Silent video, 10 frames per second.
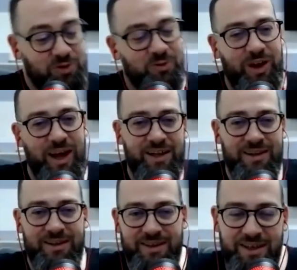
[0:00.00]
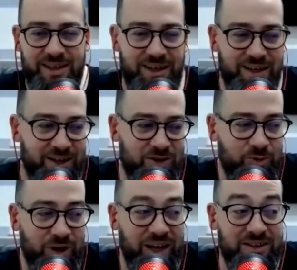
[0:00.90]
to end uh,
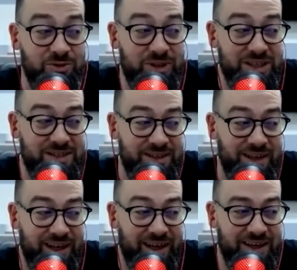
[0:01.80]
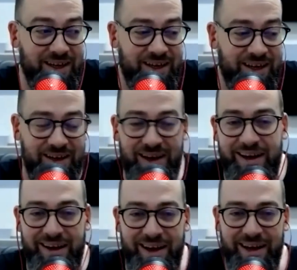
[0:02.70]
to add to this like uh,
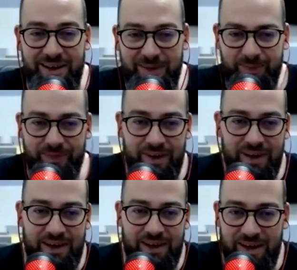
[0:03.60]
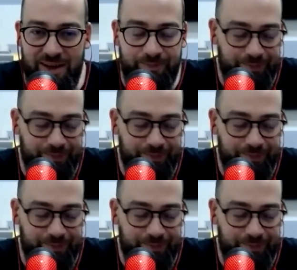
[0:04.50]
AI uh,